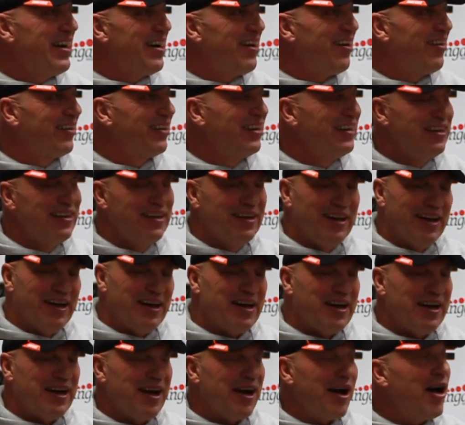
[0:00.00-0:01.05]
out. And
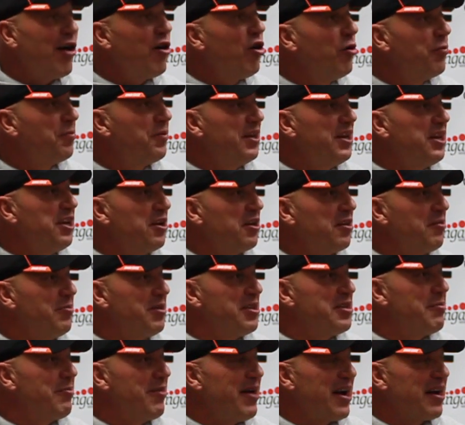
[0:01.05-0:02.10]
I hope that he can be
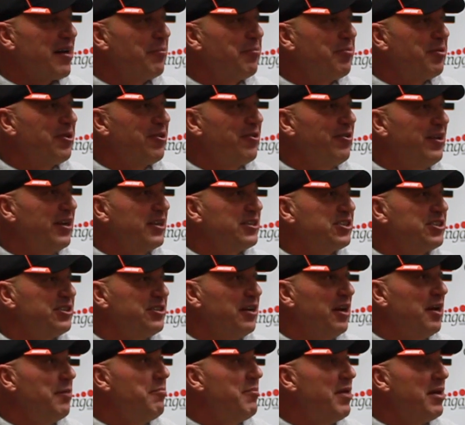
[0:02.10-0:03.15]
the backup punter next year
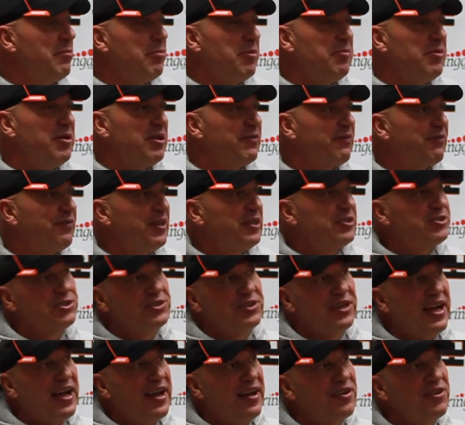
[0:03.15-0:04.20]
and maybe be the
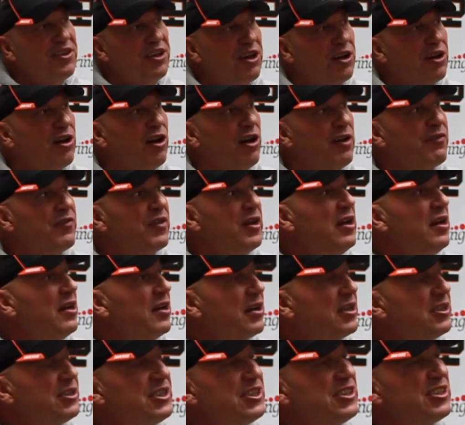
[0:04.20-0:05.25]
featured guy on kickoff
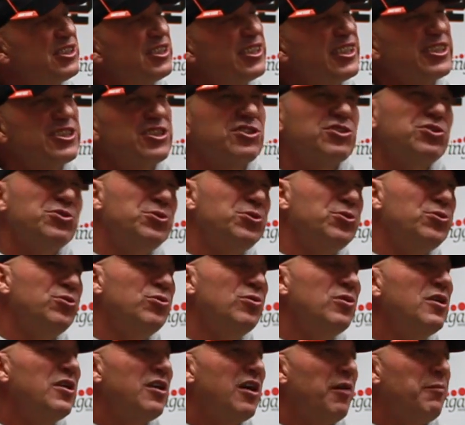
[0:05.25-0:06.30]
because he's
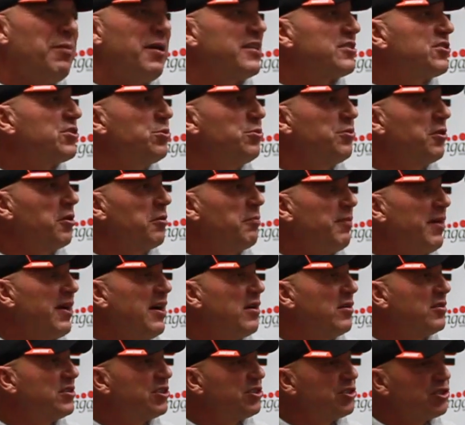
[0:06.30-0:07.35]
6'2", about 200
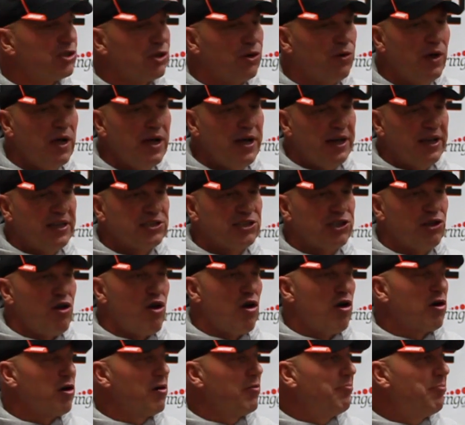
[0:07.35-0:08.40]
pounds. And so his
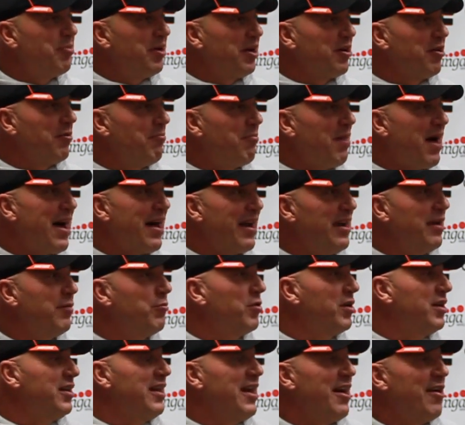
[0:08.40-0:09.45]
longer, bigger body
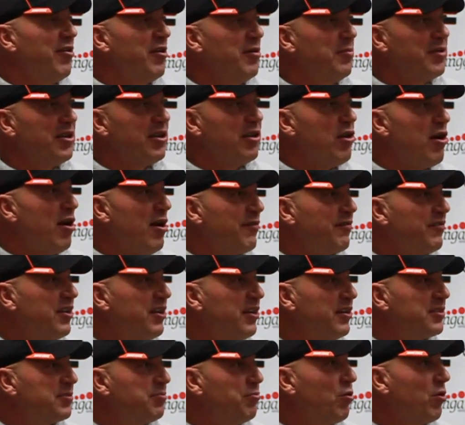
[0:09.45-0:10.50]
would allow him to loft
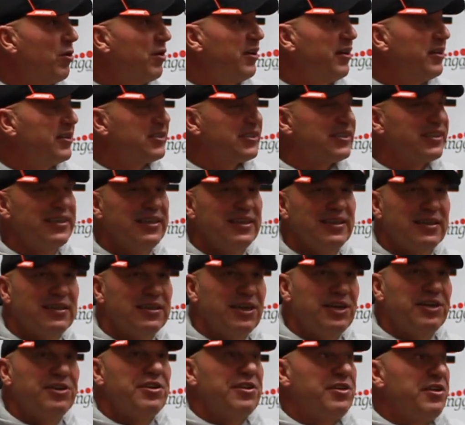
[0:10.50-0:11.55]
kick more kicks
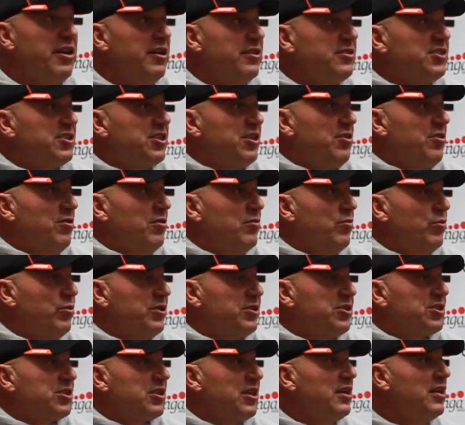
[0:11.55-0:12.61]
into the end zone,
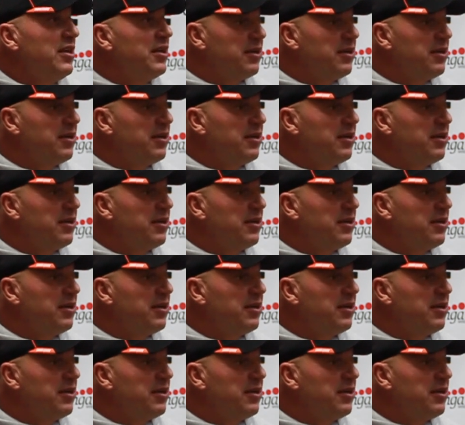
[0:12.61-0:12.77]
which